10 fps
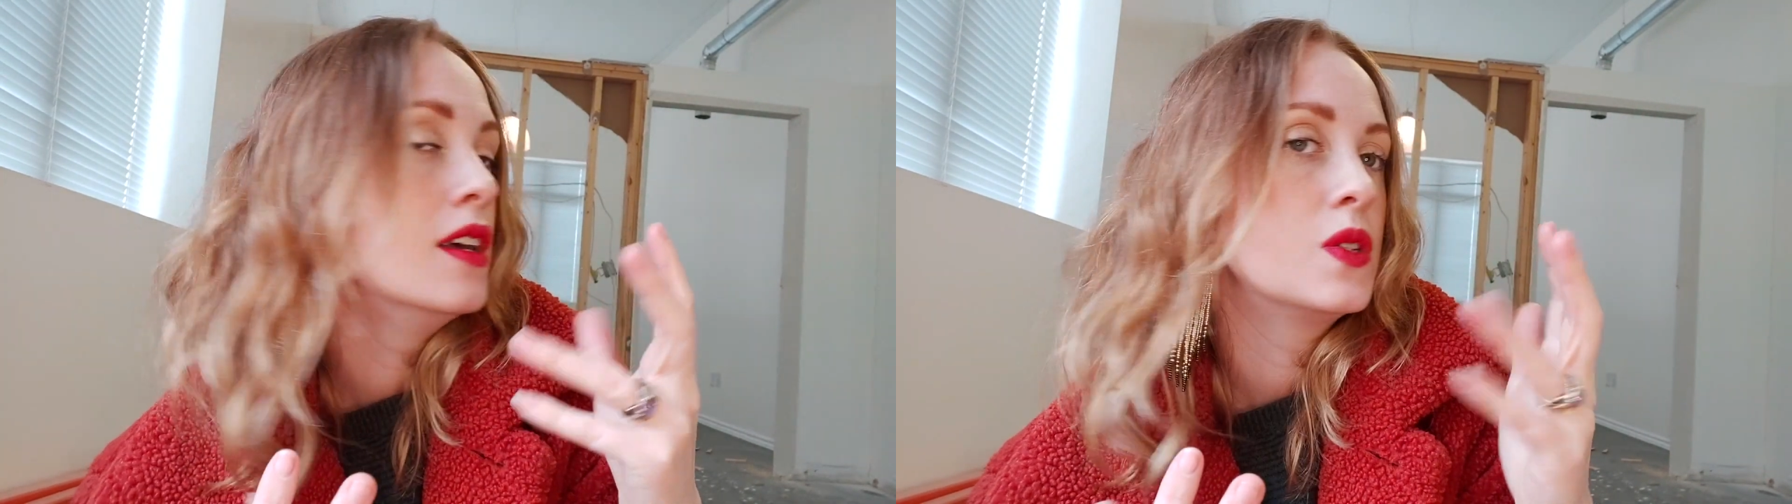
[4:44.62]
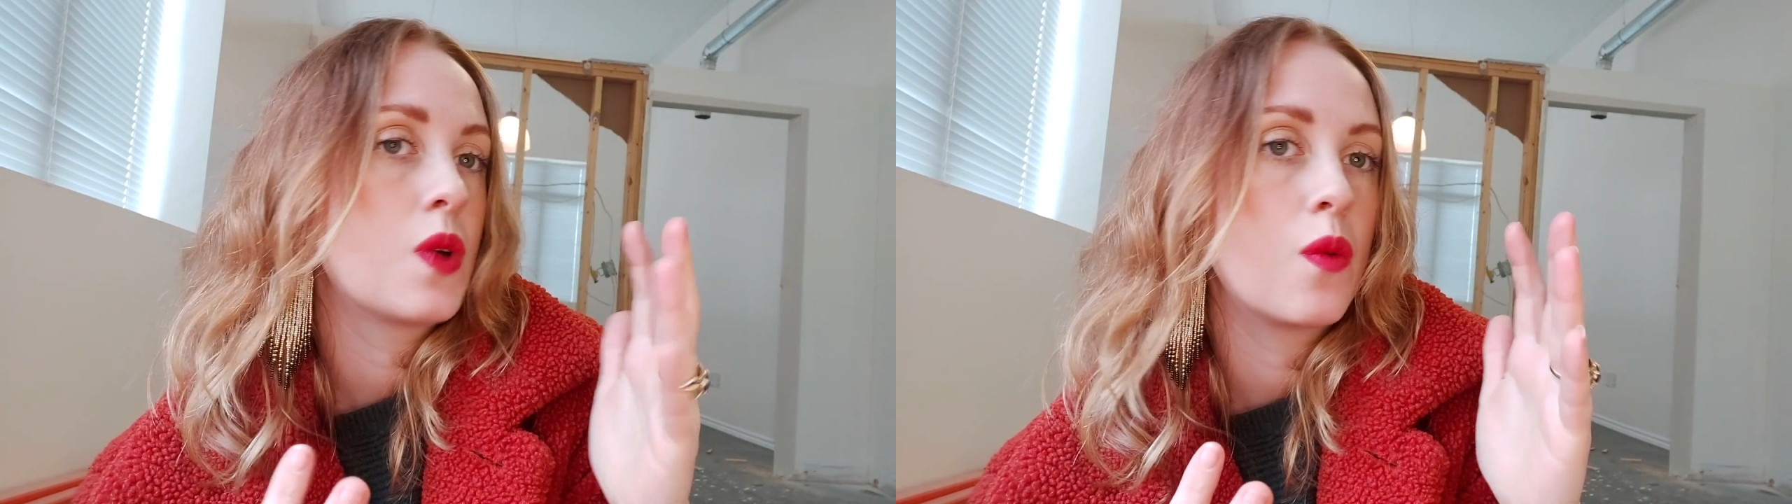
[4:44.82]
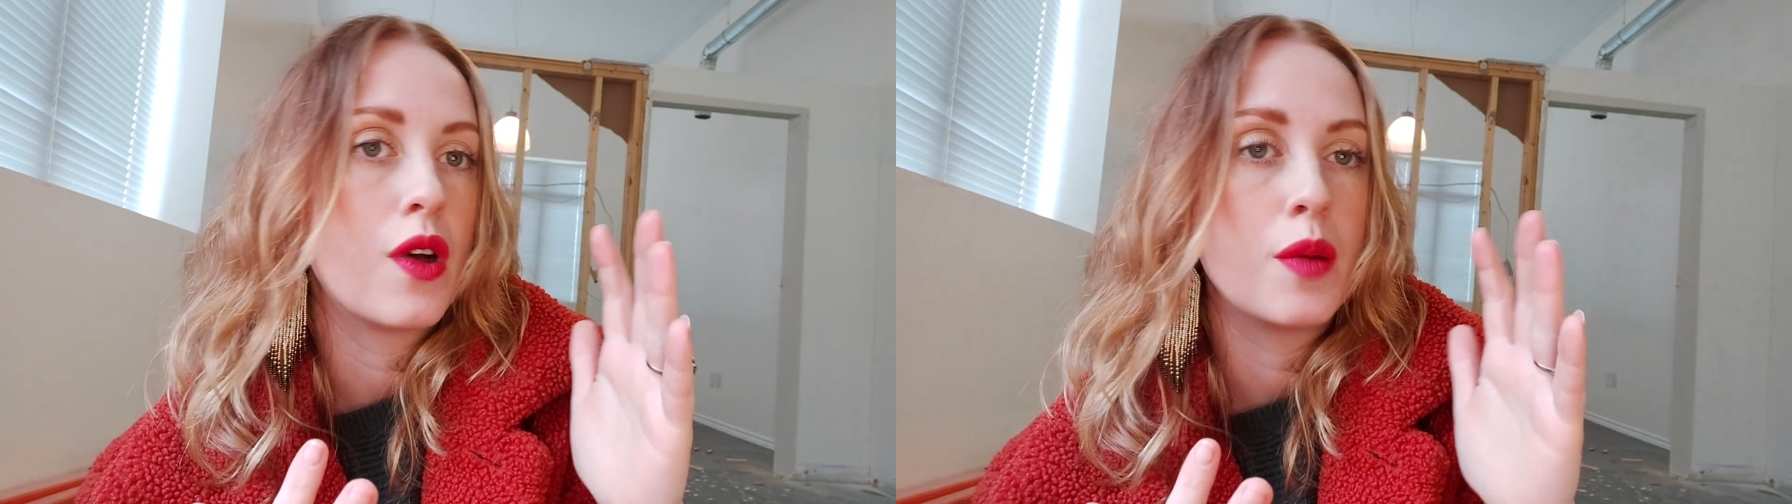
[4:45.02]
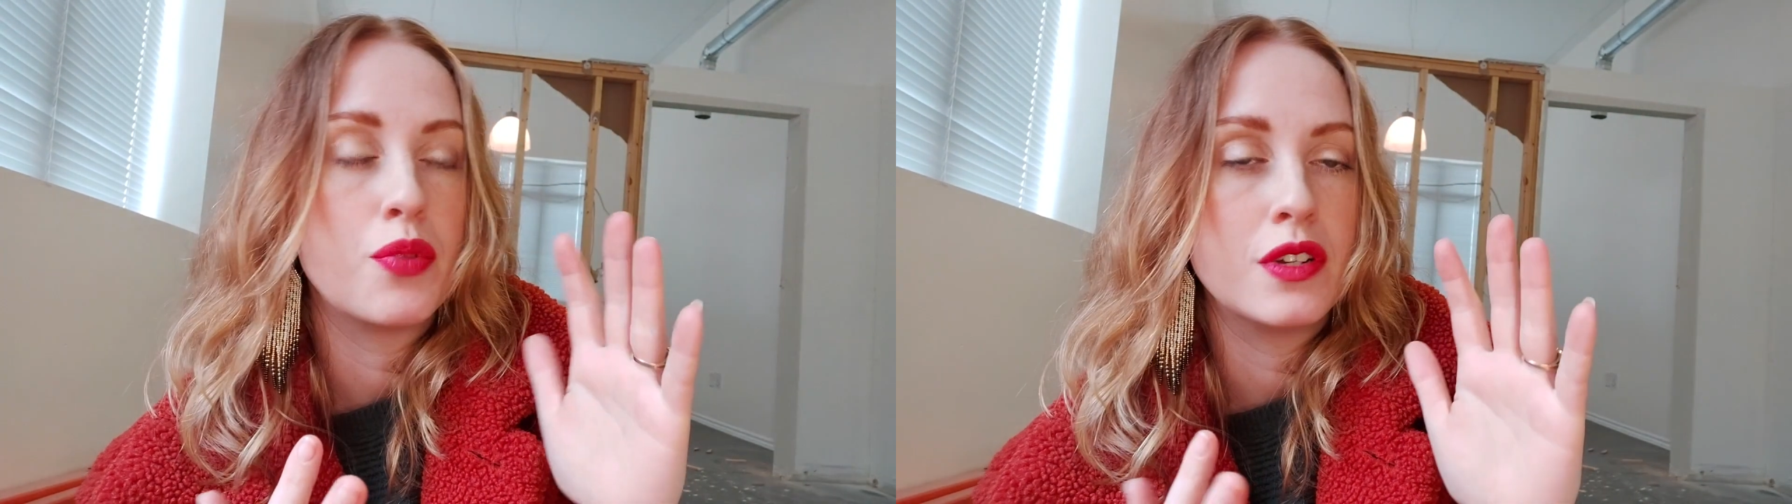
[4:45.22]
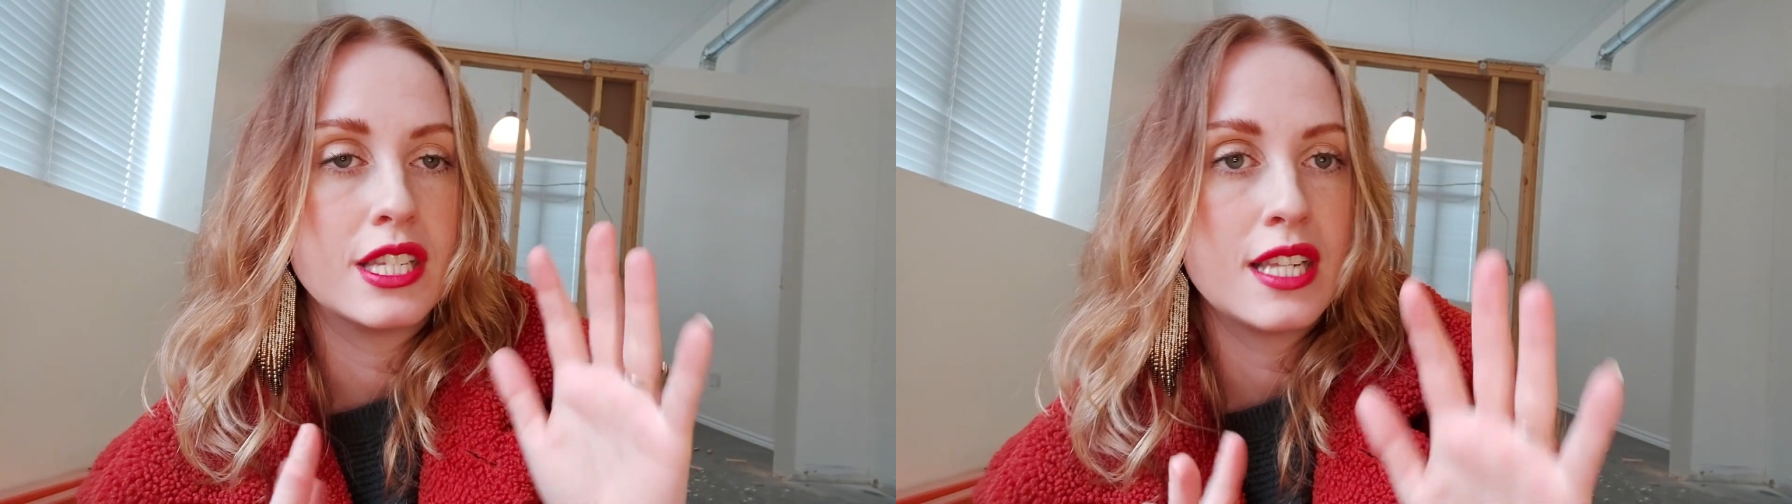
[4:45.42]
so I want to
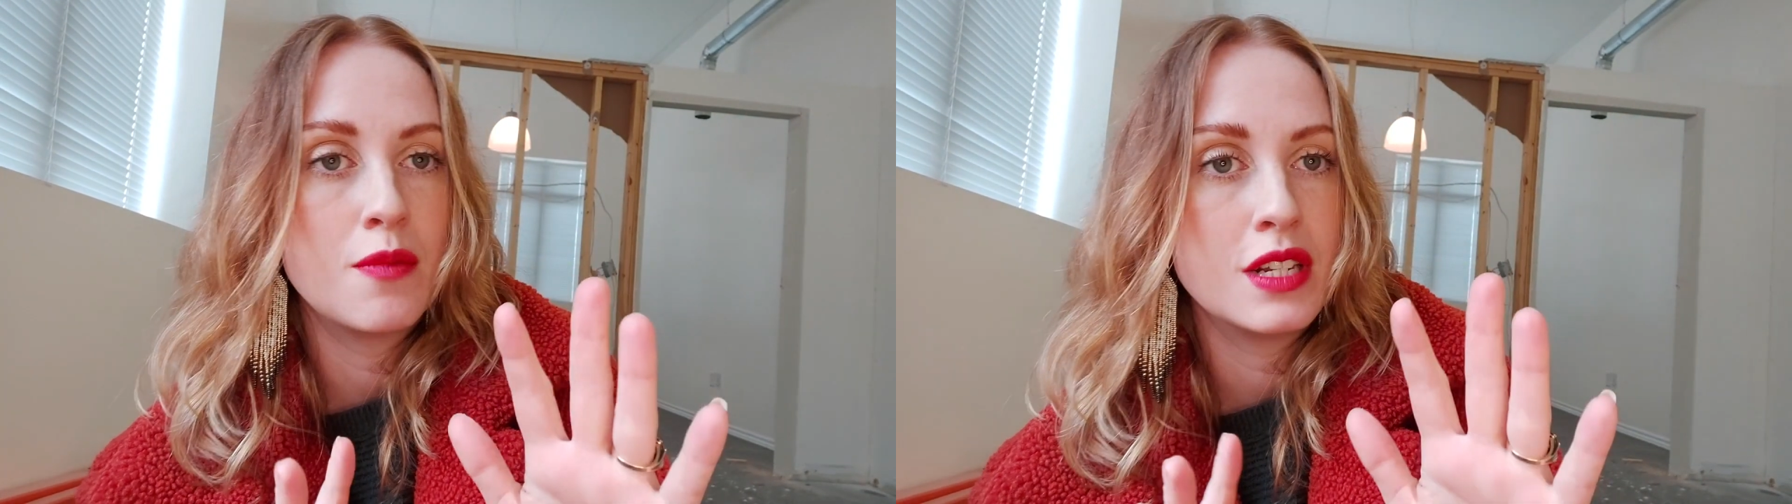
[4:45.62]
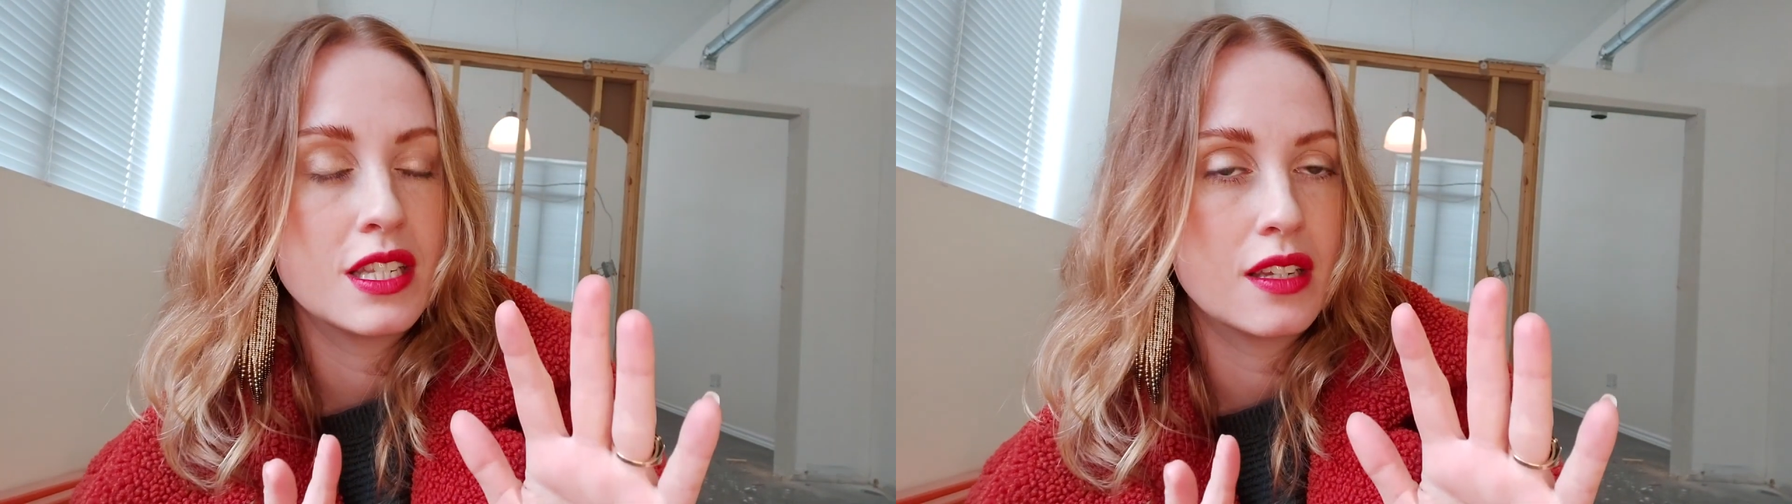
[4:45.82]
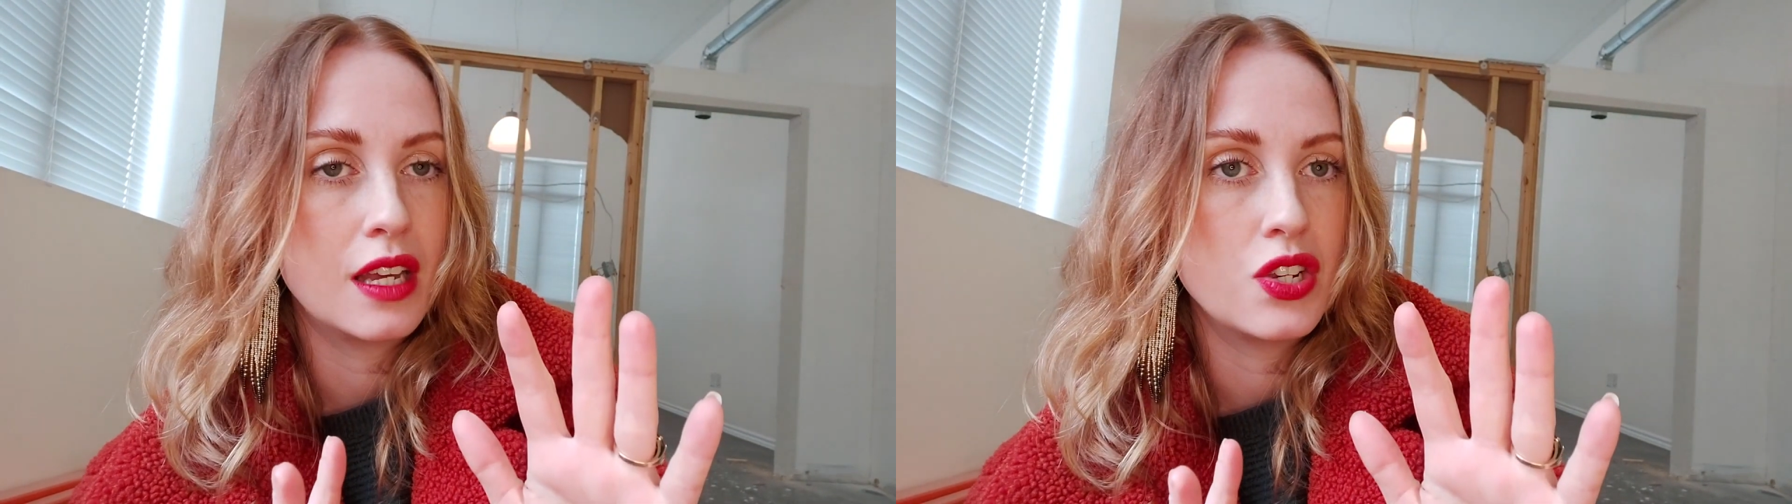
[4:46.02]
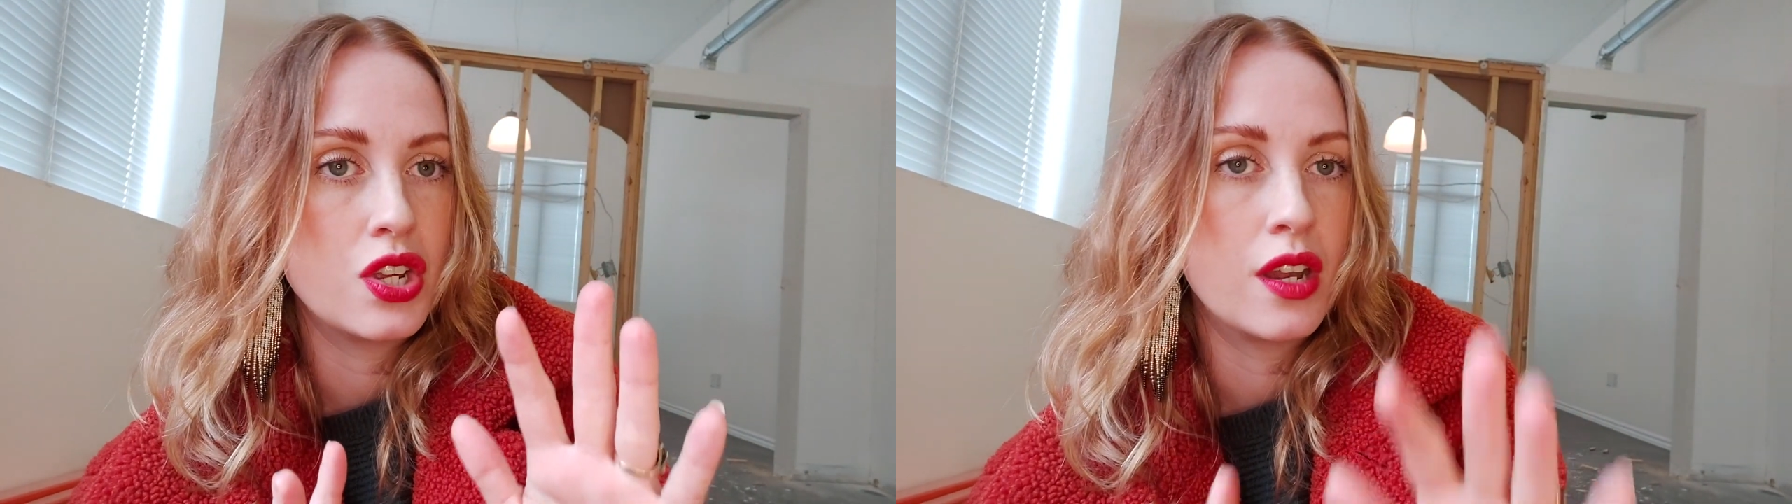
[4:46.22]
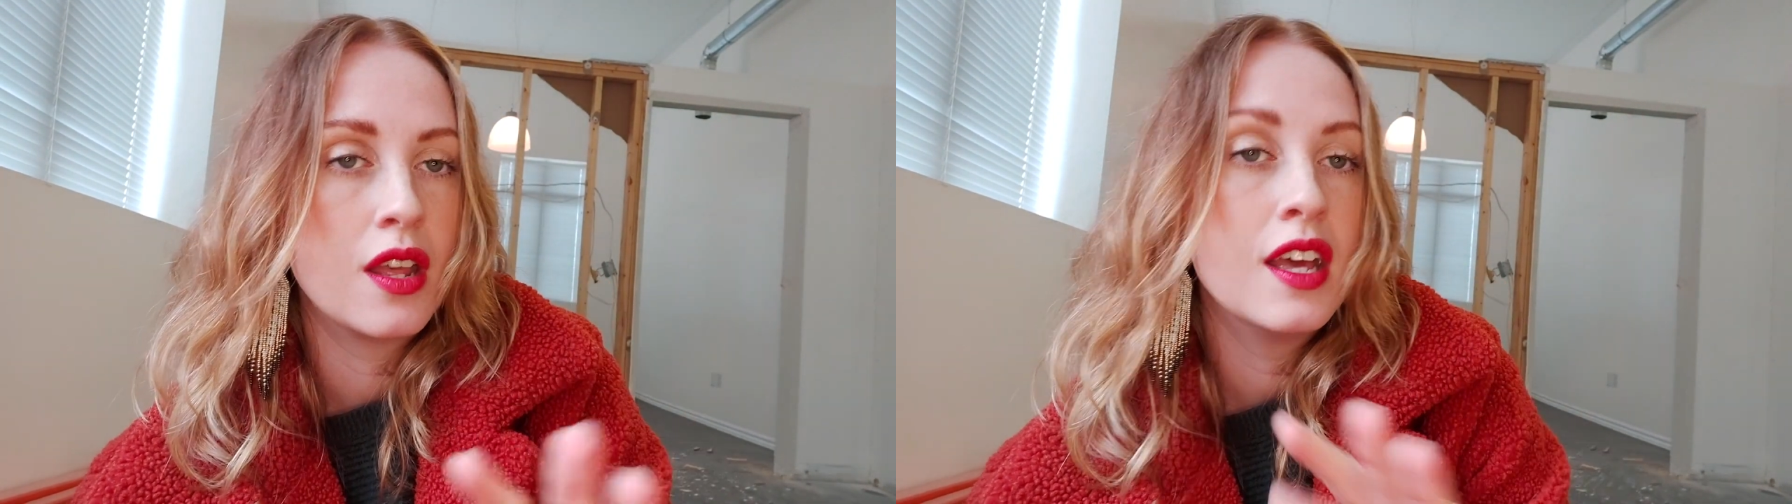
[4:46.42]
put some
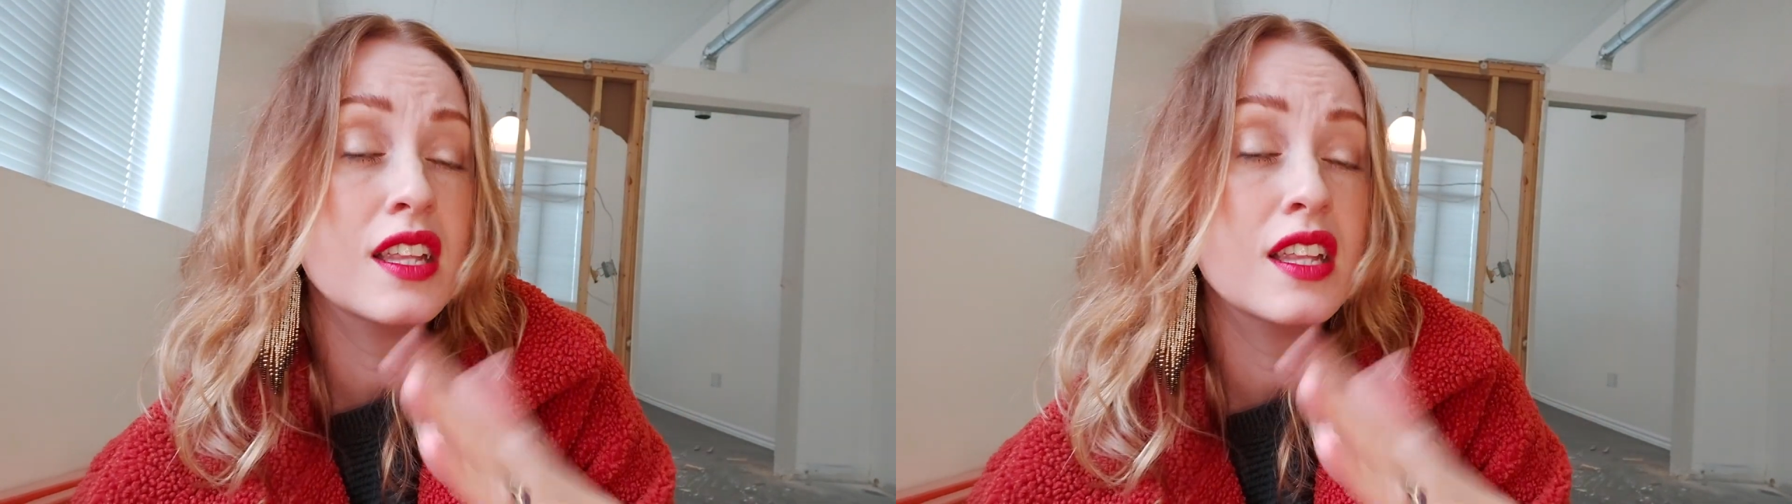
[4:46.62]
insulation.